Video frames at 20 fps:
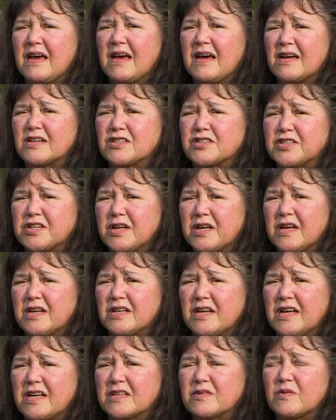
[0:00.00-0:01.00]
And she,
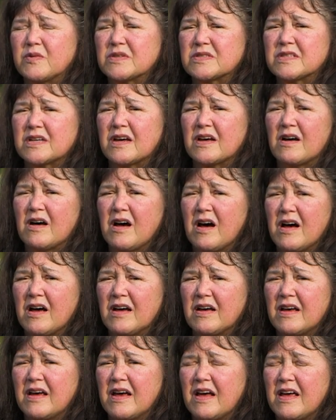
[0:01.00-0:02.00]
it was a,
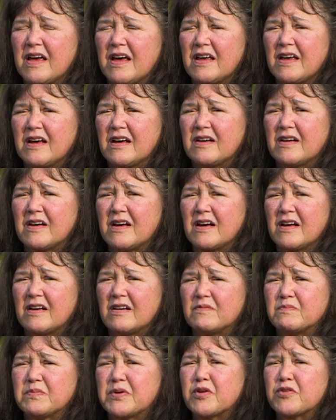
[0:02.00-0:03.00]

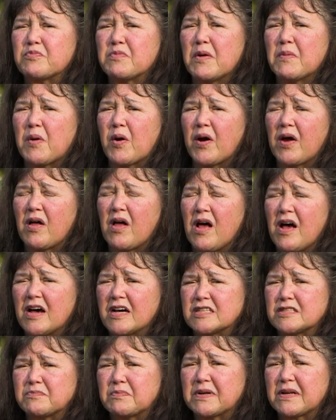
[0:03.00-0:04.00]
Booth Memorial
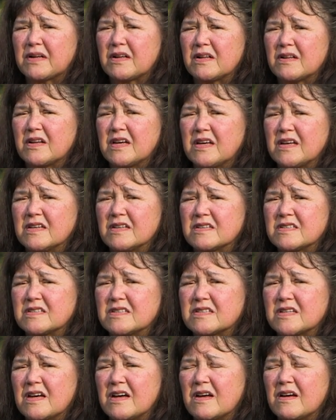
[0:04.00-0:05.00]
Hospital
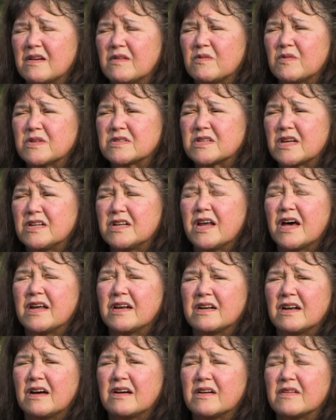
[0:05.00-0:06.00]
is, uh, was a
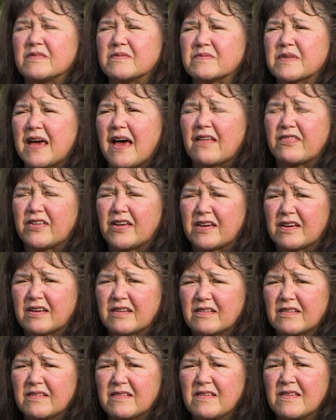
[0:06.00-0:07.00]
nun, a Catholic
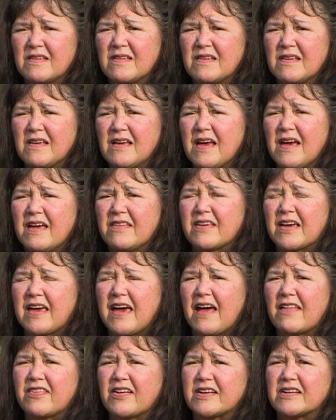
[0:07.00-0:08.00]
and the
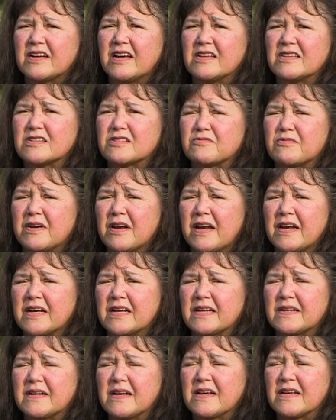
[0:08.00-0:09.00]
Catholic nuns run
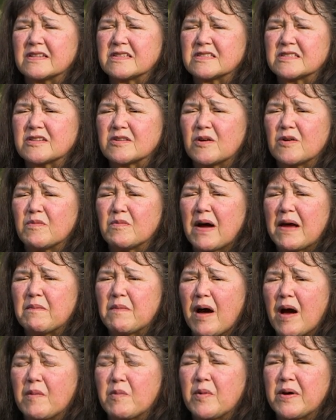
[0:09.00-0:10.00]
it. And so my
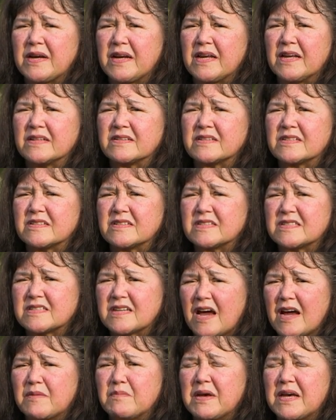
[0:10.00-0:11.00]
mom went in to
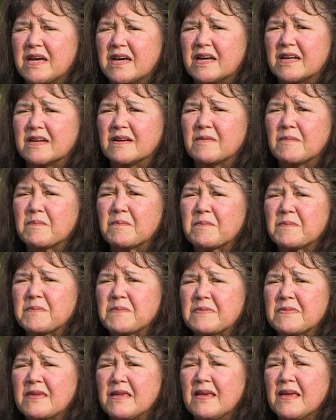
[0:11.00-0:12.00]
sign me in,
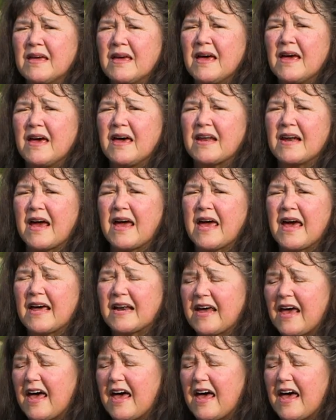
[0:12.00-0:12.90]
and I had a